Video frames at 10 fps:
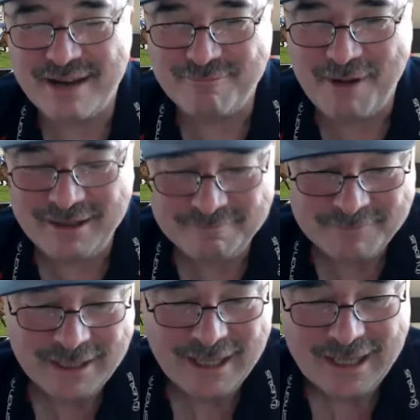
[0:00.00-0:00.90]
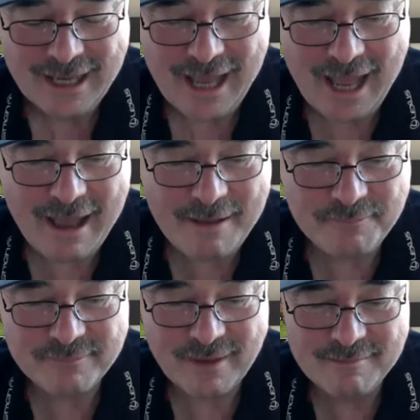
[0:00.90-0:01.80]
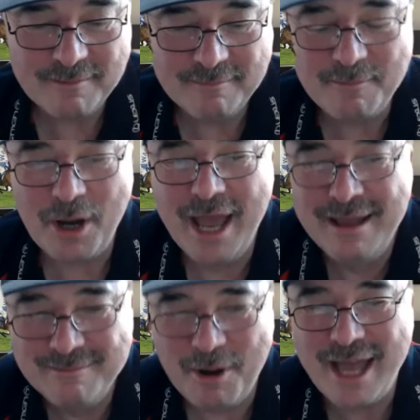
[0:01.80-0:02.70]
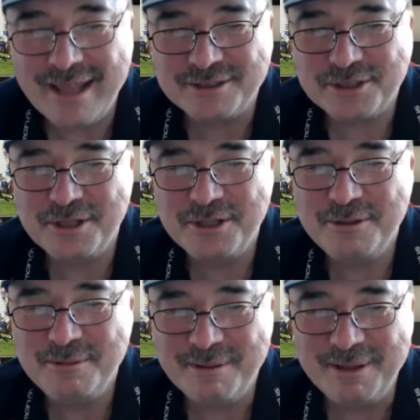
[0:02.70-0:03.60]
that one. My other two.